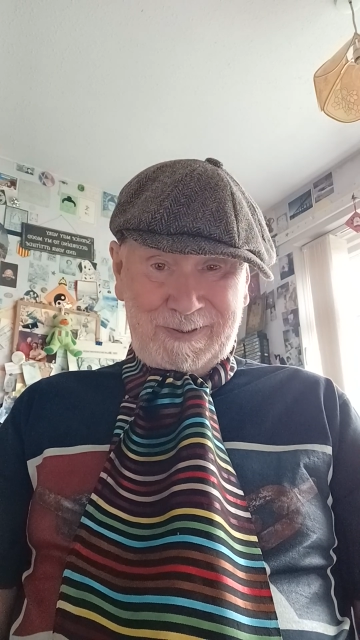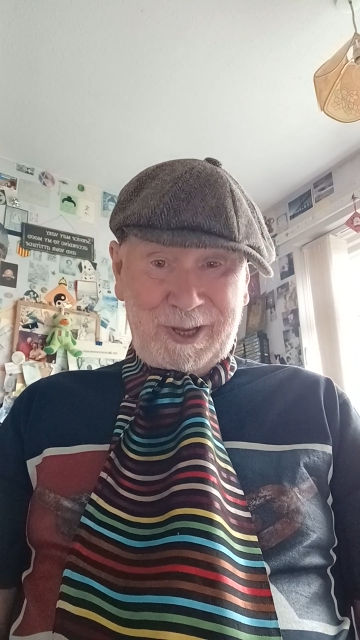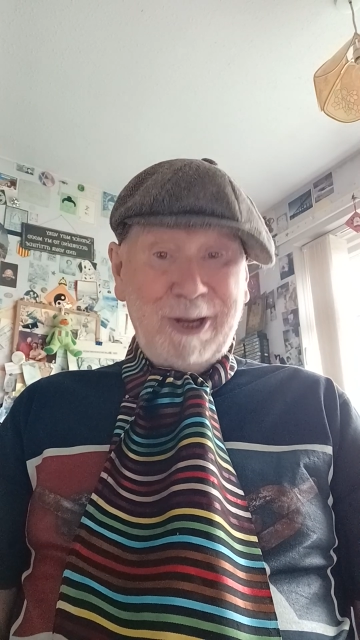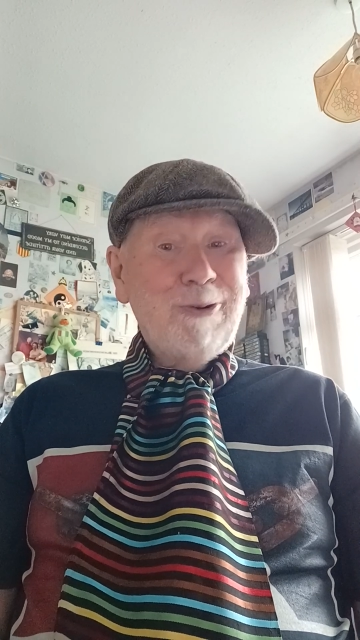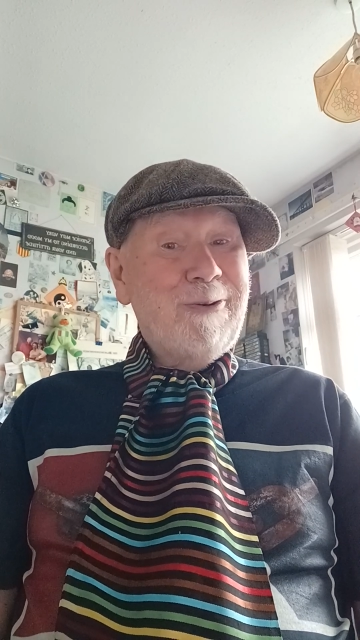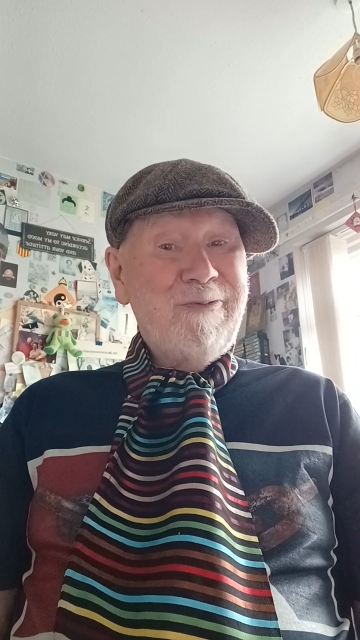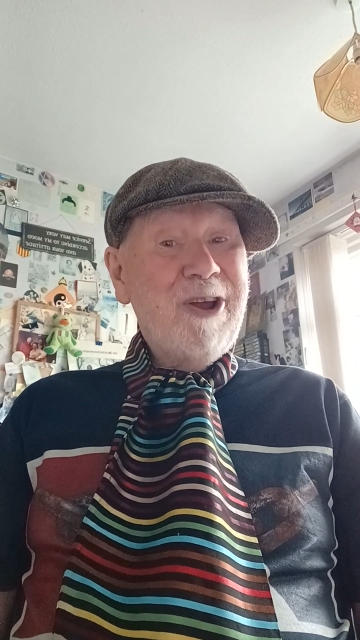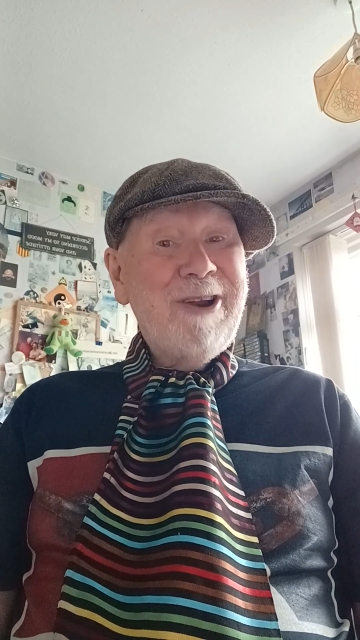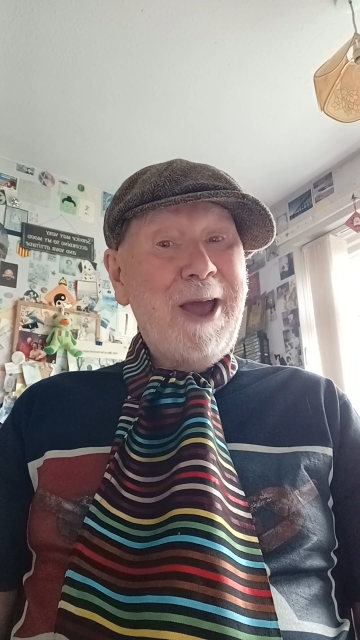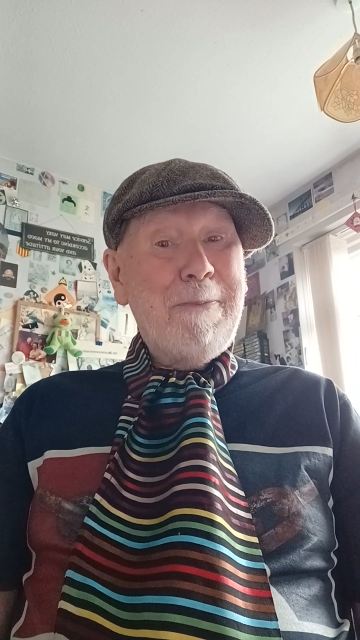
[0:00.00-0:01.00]
He looked
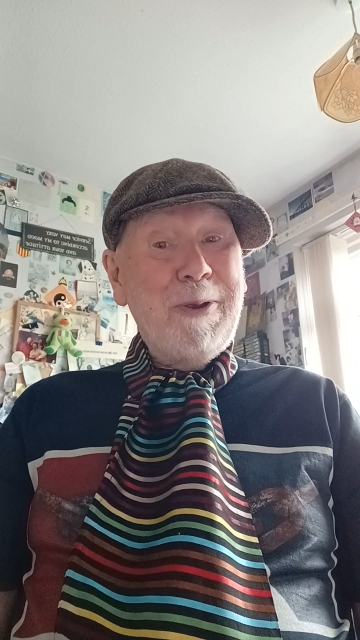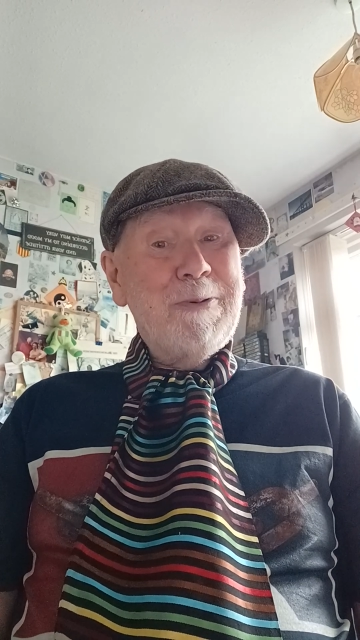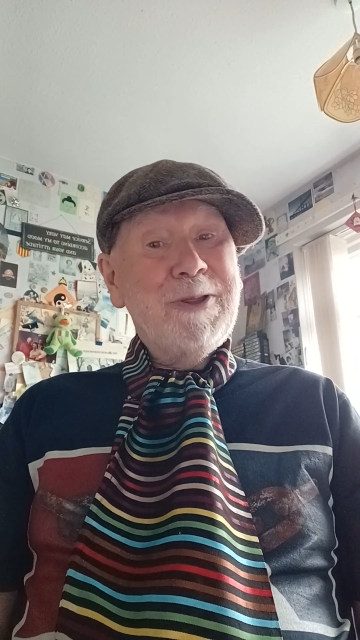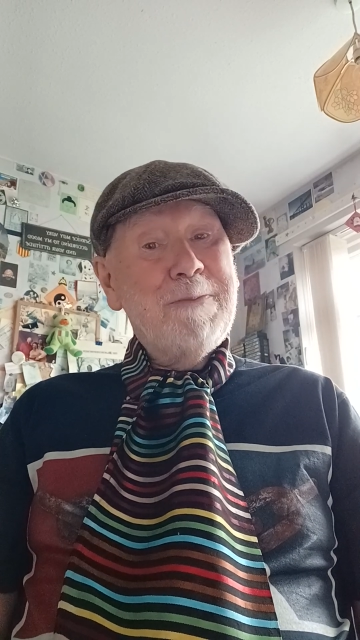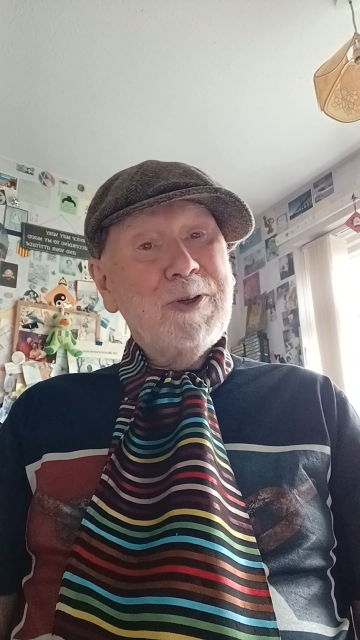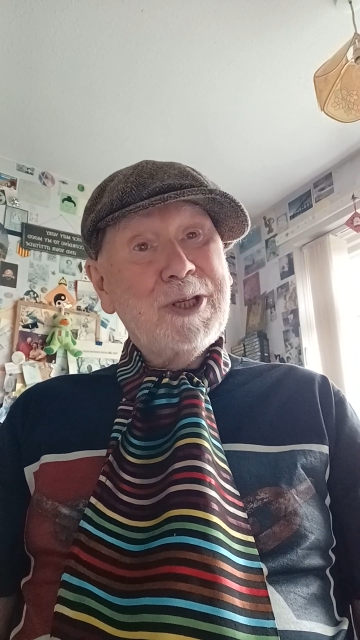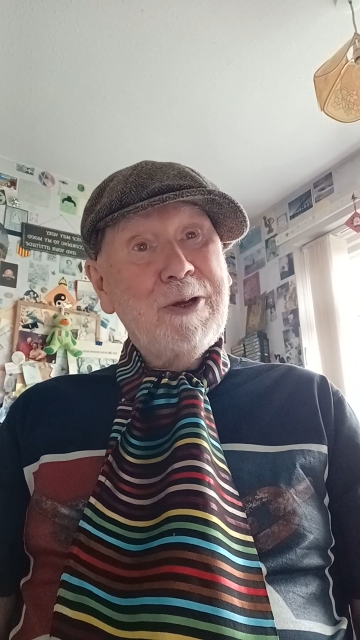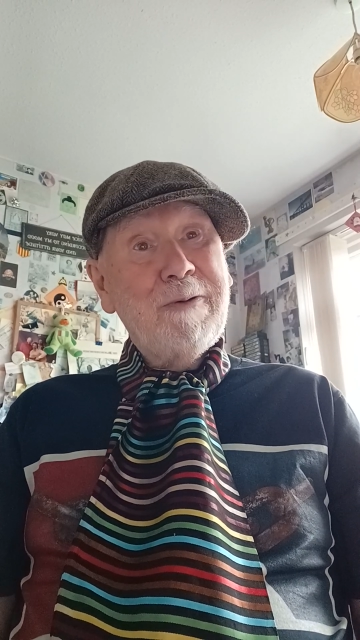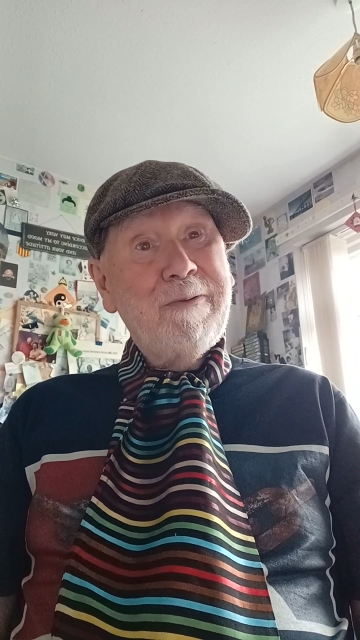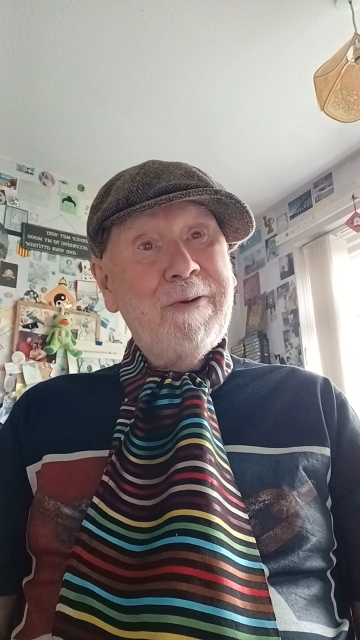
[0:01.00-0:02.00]
very happy with
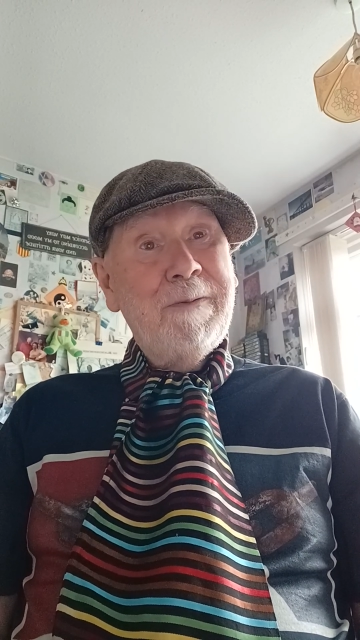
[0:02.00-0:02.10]
himself.